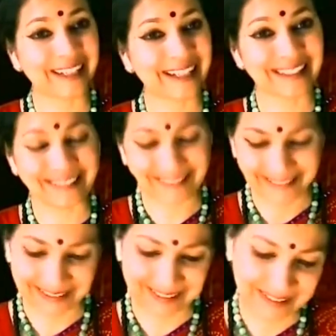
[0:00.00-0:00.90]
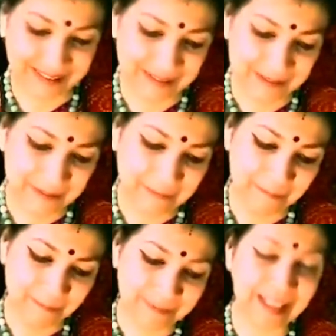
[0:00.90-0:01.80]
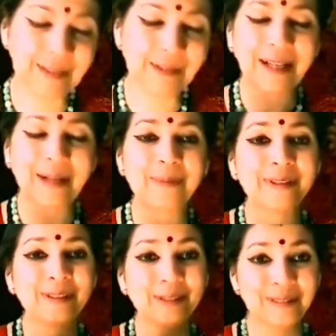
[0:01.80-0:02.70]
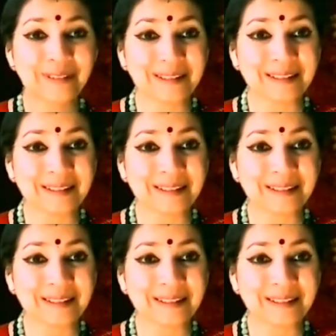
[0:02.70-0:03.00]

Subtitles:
right? That's what happened to